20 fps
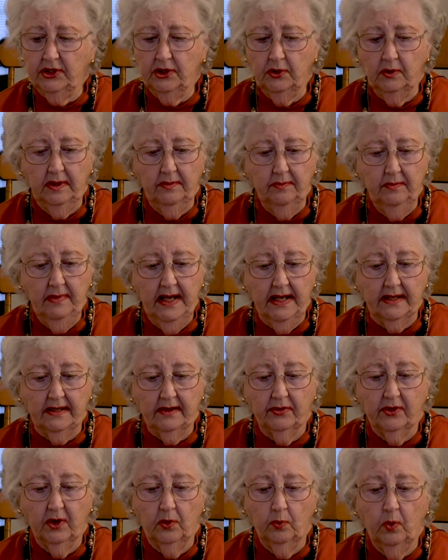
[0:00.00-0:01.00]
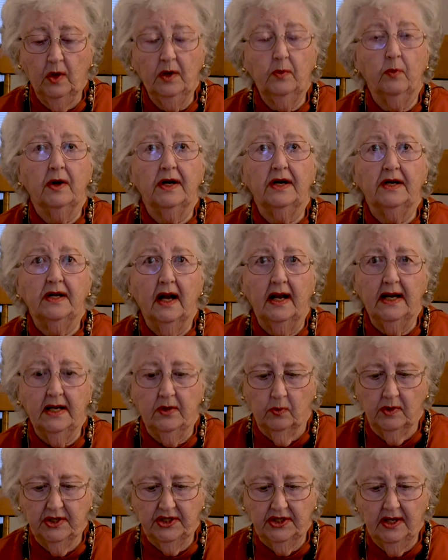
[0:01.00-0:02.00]
to admit the Woodward
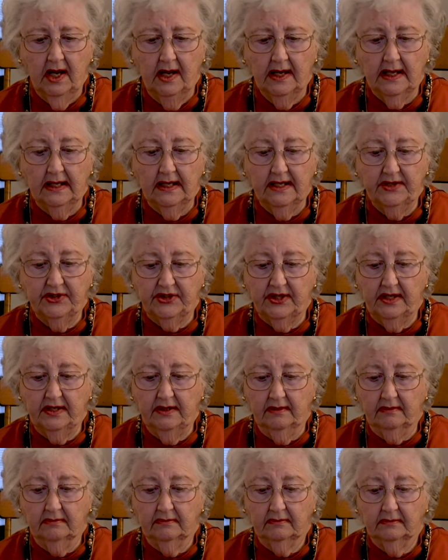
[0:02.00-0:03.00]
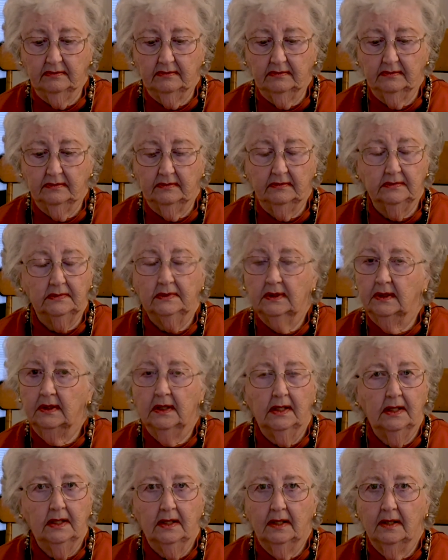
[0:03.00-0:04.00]
Knight was not listed.
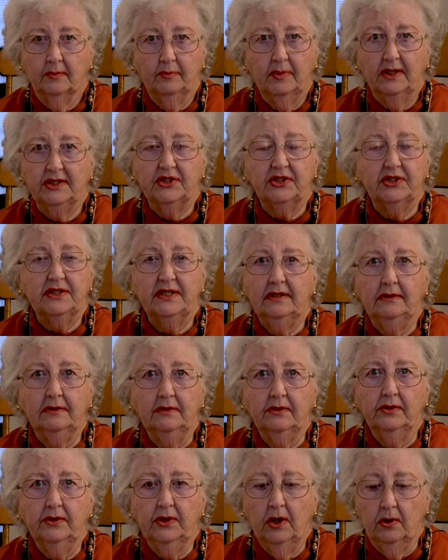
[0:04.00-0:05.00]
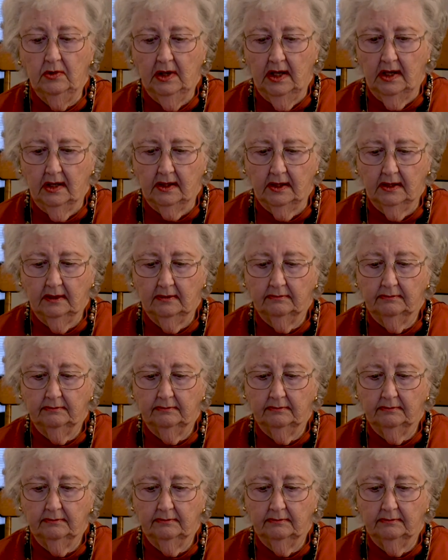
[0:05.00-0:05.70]
But still no luck.